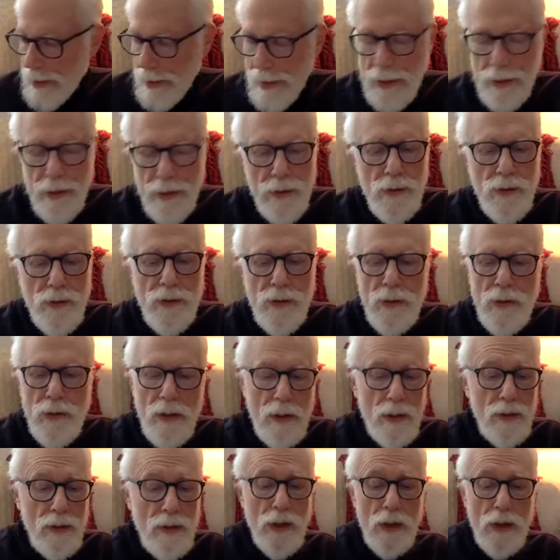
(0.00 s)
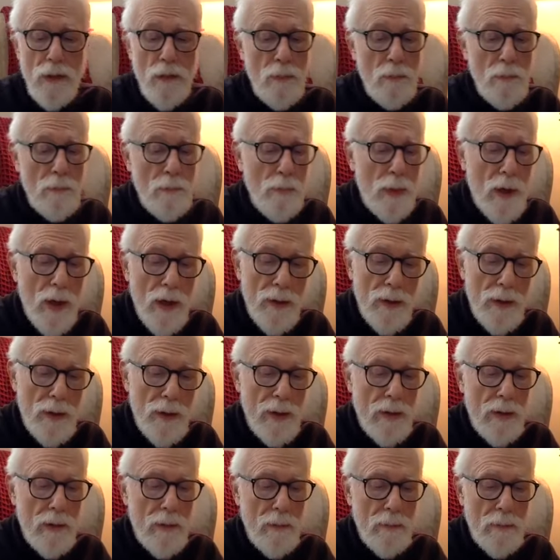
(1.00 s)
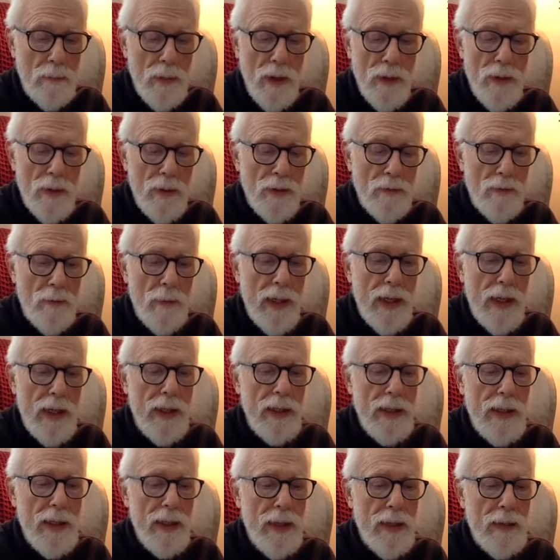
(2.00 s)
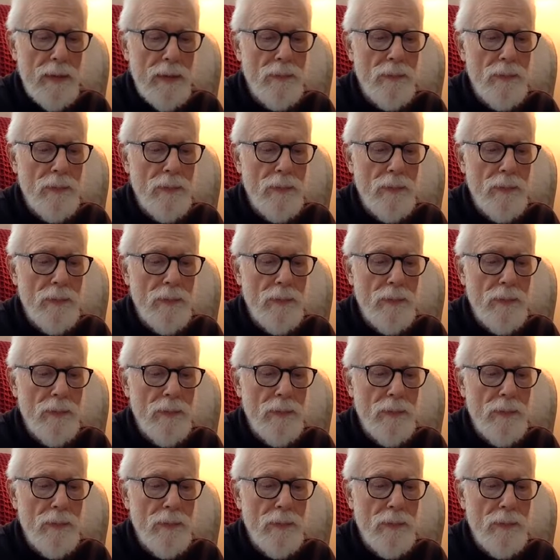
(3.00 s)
here's just part of my